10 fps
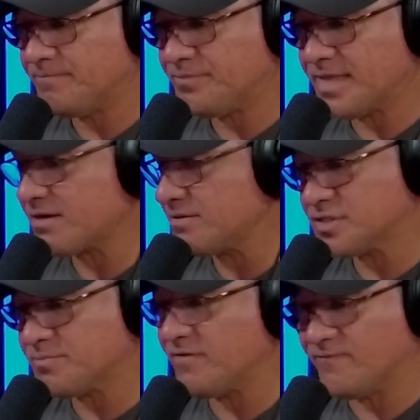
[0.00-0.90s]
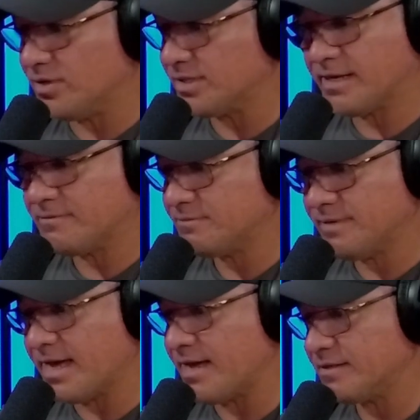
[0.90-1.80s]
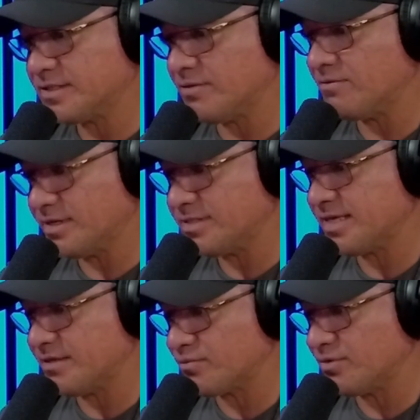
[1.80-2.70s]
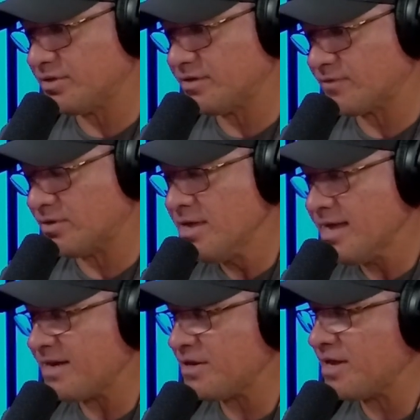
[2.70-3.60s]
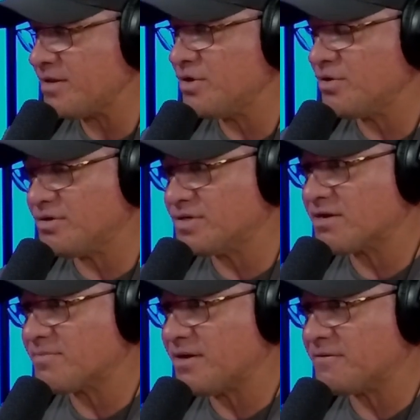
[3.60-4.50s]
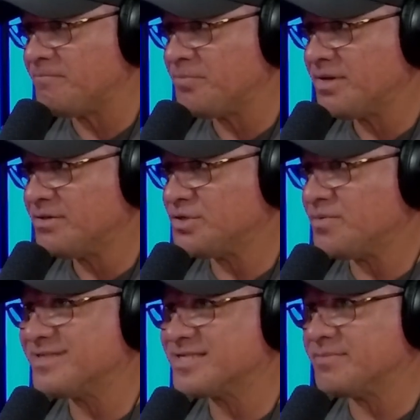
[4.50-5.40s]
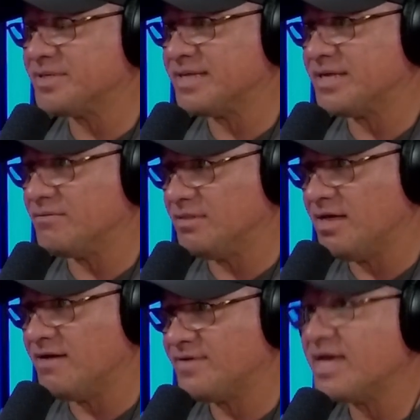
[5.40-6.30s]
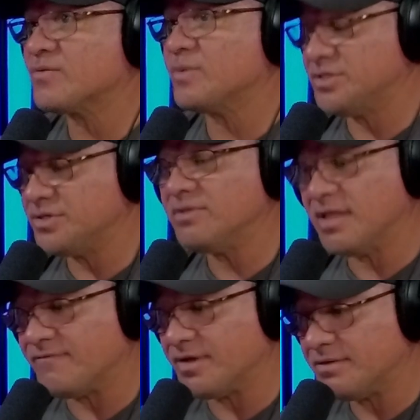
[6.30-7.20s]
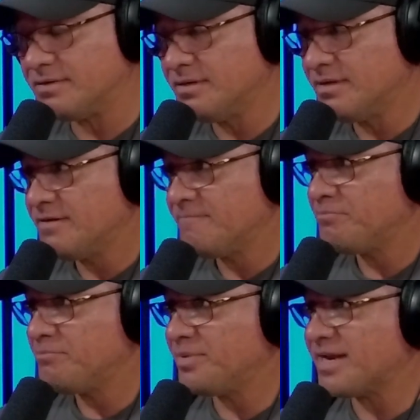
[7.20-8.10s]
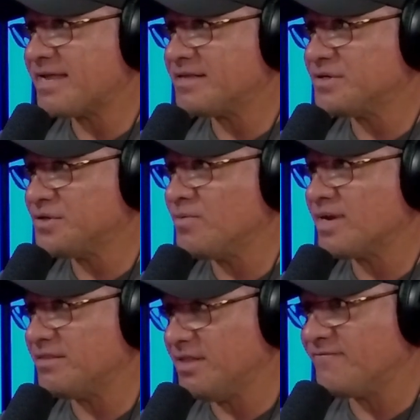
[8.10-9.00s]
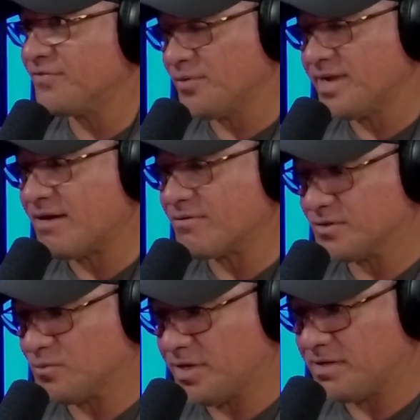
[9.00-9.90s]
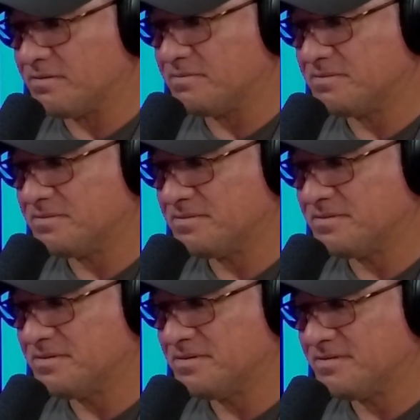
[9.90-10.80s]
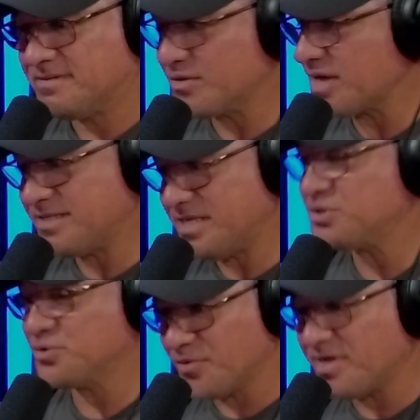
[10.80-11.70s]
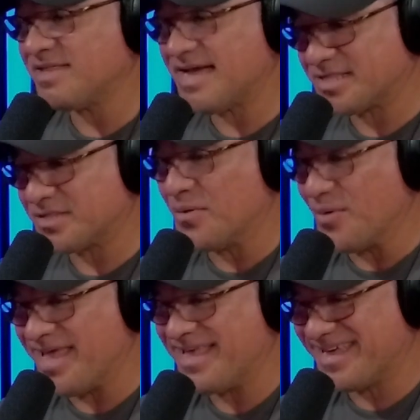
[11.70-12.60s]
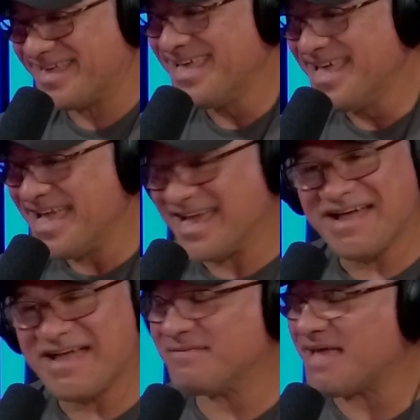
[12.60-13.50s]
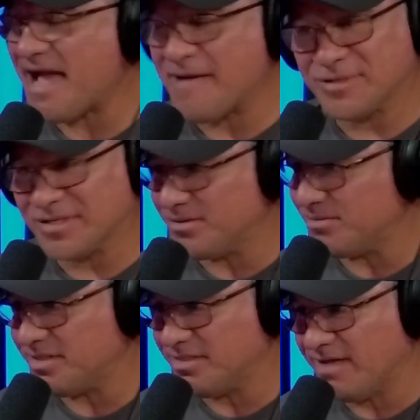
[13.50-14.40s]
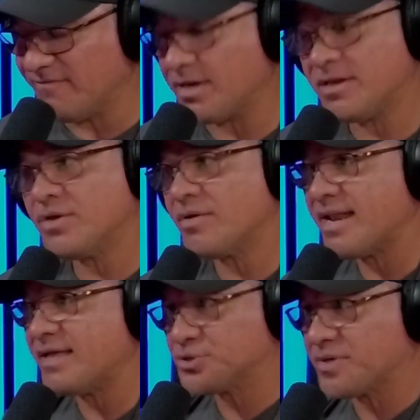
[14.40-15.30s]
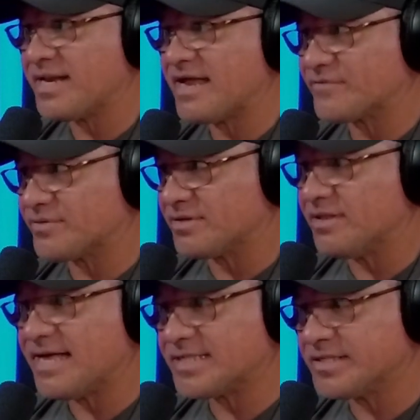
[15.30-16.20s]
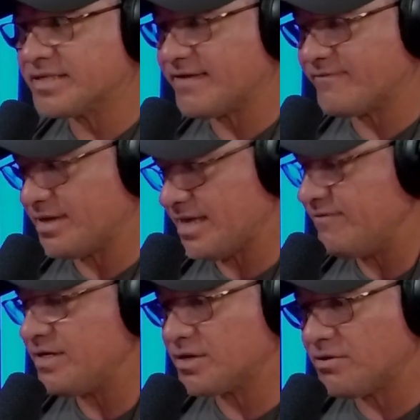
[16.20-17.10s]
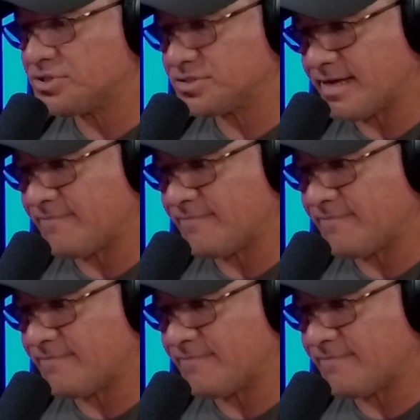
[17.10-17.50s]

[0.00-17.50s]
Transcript: That could just be yeah. a full day yeah so it's it's yes. really difficult and yeah you know you talk about doing something that you love yes we do love it but i get to do what i love three hours a week that was, i teach three classes a week and i absolutely love it and, you know and i train after the classes i have an evening coach mm-hmm.